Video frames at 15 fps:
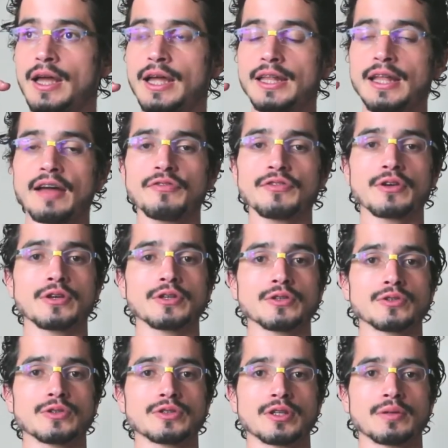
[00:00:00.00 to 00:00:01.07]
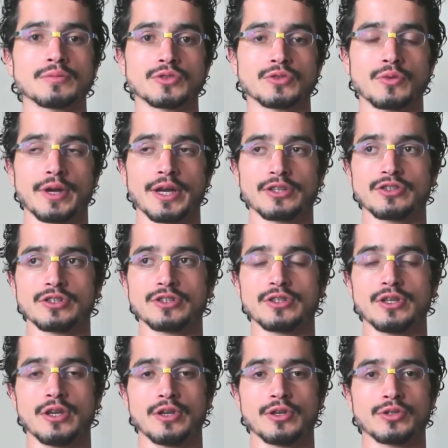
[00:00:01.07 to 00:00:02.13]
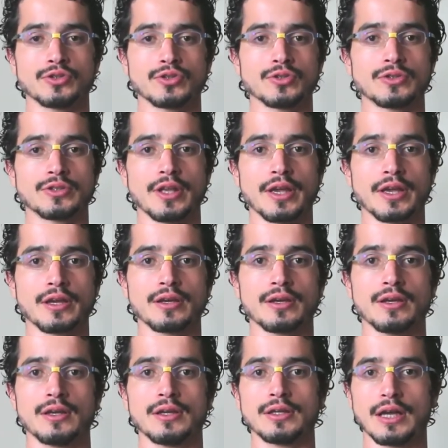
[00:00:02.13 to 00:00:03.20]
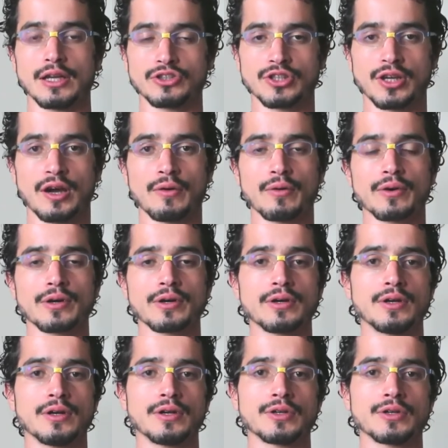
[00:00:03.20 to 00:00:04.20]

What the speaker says: And after you do some stretches, you should take a shower,